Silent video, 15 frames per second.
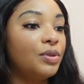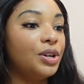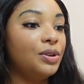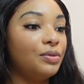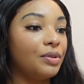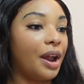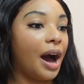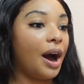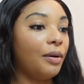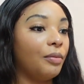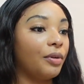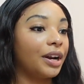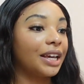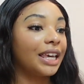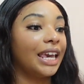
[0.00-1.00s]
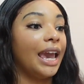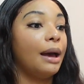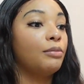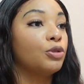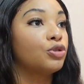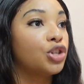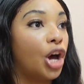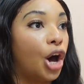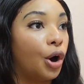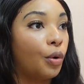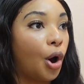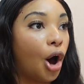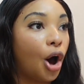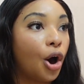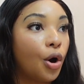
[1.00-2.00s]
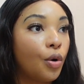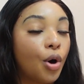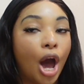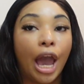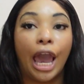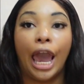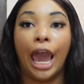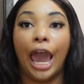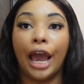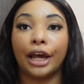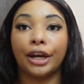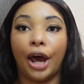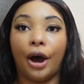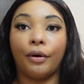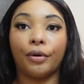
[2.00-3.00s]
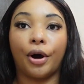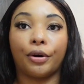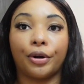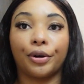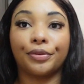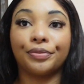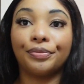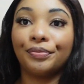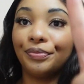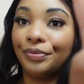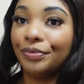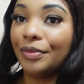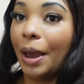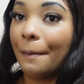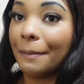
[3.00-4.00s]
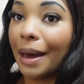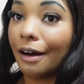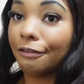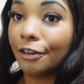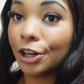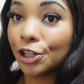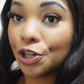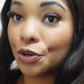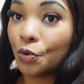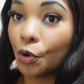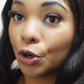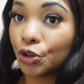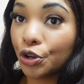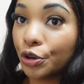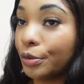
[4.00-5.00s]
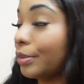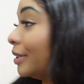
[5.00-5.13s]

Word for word: we do not want a camel toe. Oh, heck no. Hold on. Malfunction wardrobe.